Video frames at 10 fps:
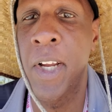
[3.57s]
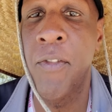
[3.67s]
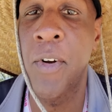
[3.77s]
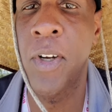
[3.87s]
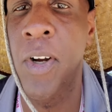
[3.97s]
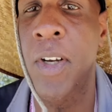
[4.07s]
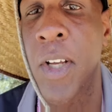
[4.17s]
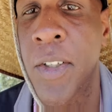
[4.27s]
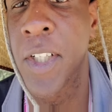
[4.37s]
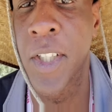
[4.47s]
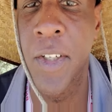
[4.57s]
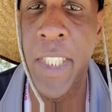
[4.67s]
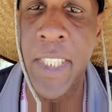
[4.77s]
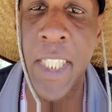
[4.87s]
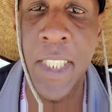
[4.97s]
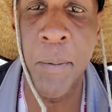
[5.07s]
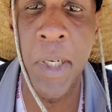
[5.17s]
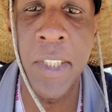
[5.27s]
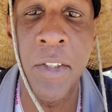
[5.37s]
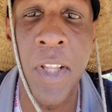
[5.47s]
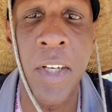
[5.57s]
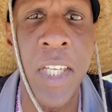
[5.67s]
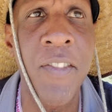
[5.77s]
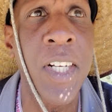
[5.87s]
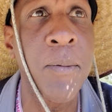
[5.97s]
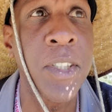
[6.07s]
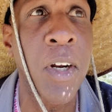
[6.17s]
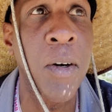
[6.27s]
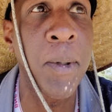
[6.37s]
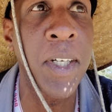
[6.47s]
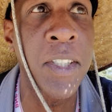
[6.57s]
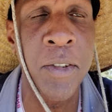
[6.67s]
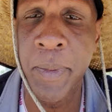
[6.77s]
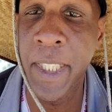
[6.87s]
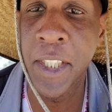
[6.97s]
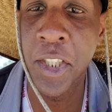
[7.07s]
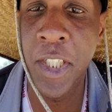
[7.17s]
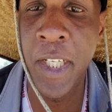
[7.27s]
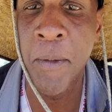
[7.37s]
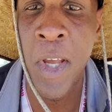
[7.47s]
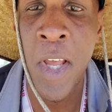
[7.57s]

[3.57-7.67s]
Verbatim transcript: Off Your Car Loan in thirty-six months Without Giving Up Starbucks or Being Cheap.